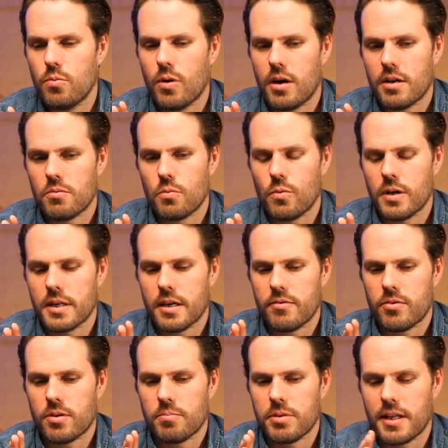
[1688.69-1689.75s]
you want
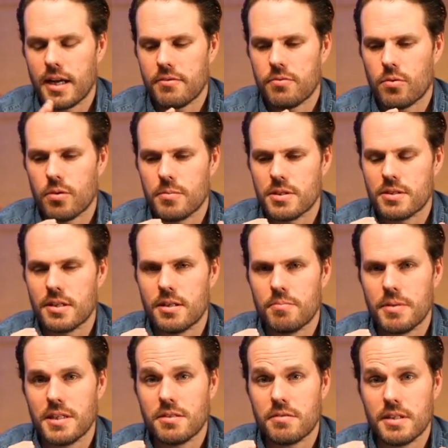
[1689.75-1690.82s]
whatever platform
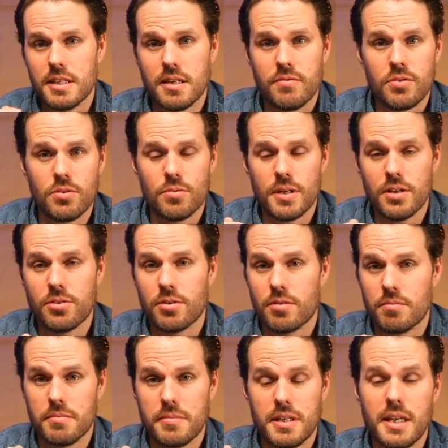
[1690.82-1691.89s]
is going to basically give you
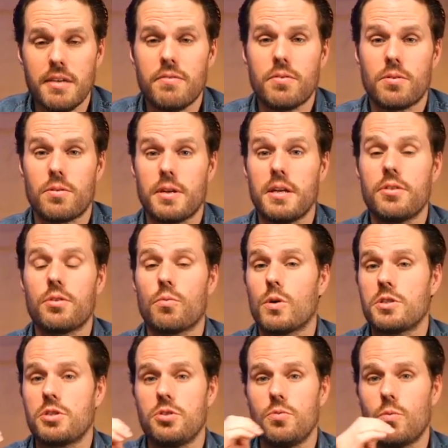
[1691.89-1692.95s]

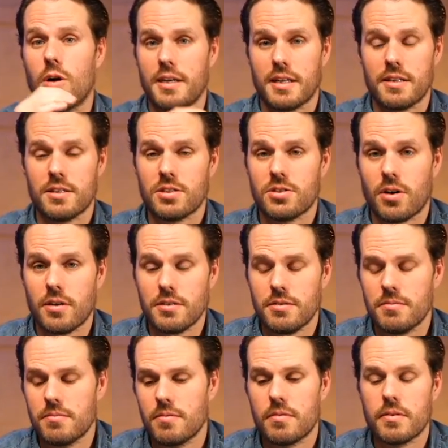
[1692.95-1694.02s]
either what you want at the
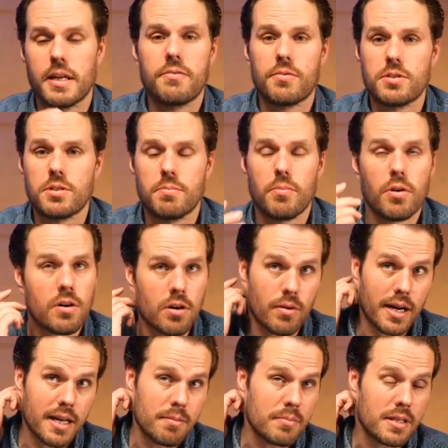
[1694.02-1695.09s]
start. Like for
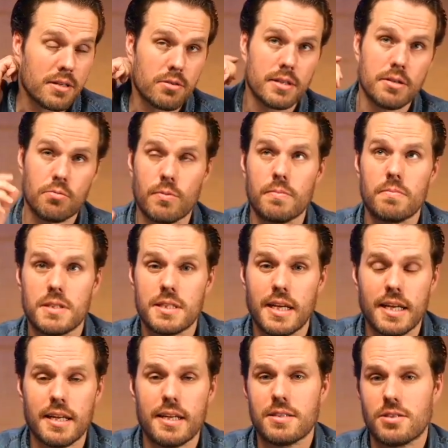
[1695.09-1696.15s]
tomorrow, I am
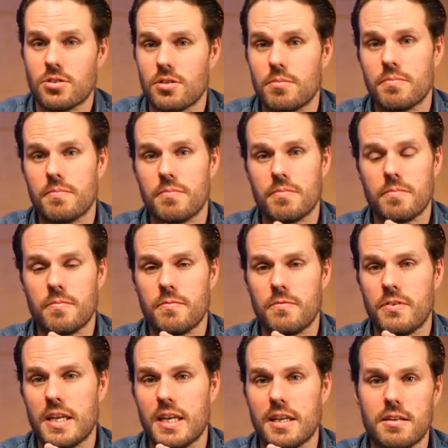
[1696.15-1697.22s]
literally taking a
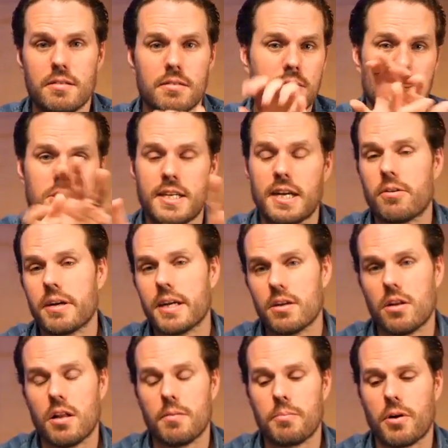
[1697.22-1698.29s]
Zoom feed,
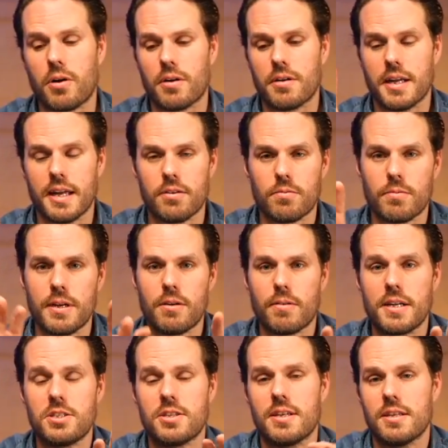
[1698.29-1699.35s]
tearing it all apart,
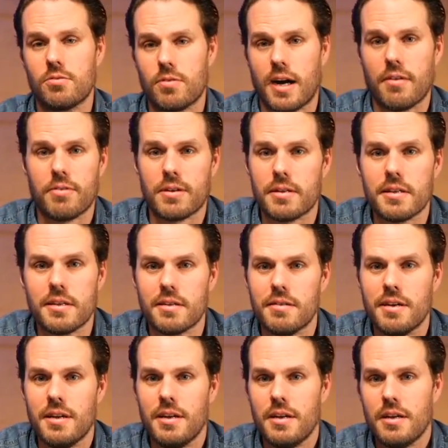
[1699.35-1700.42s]
and rearranging it
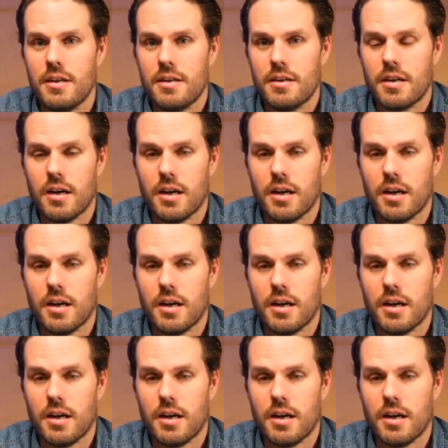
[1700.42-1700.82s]
graphically